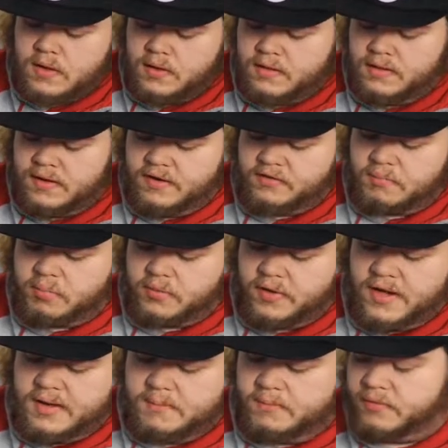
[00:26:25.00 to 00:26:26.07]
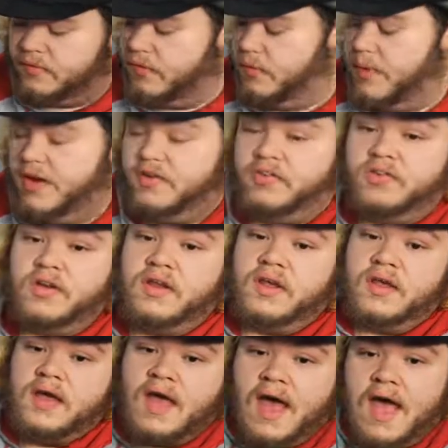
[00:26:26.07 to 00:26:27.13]
these brims, which
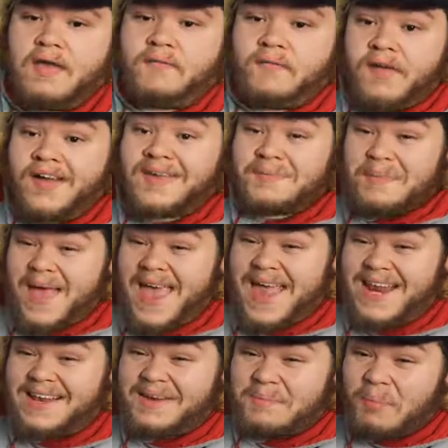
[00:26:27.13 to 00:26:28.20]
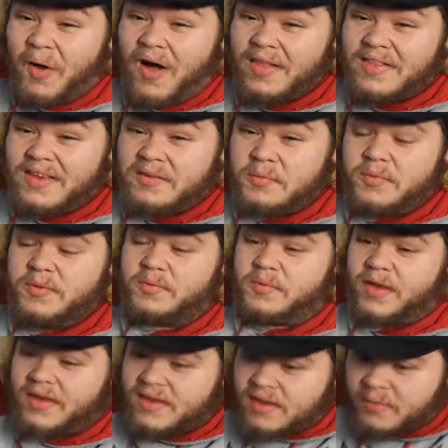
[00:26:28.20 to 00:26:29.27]
I fucking panicked and bought these when we were
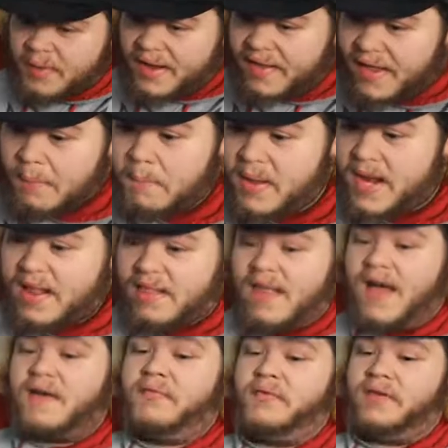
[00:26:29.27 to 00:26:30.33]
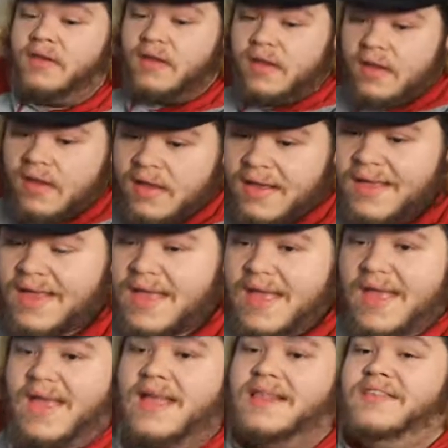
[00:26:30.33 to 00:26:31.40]
like, we had like a minute left.
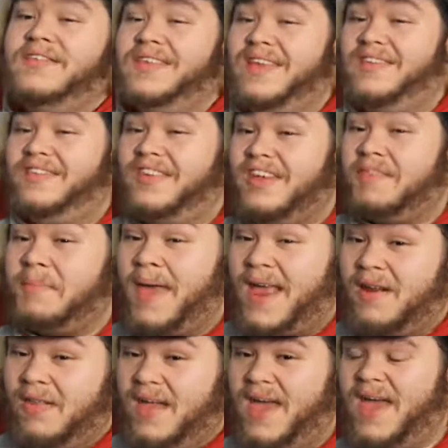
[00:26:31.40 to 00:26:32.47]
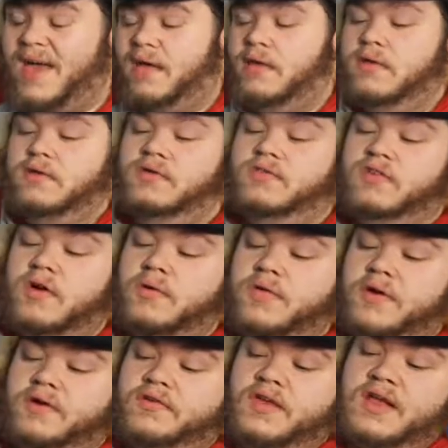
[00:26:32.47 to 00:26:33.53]
And this is a 6-panel hat. So
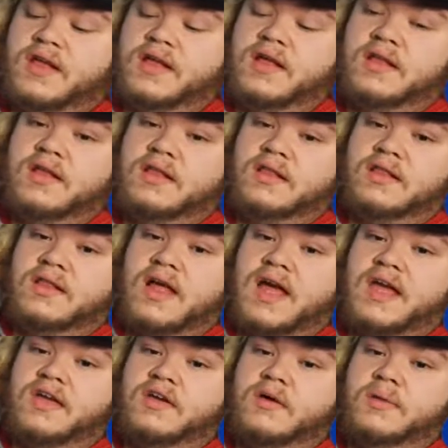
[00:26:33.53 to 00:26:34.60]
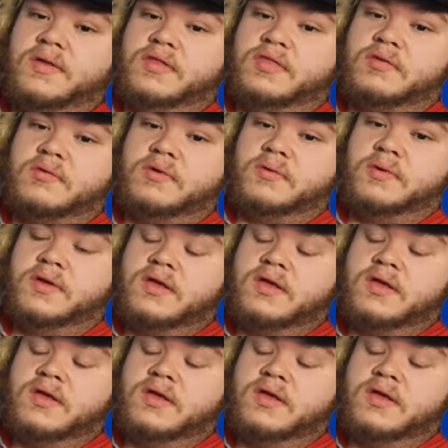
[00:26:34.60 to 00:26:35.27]
there's a line going through.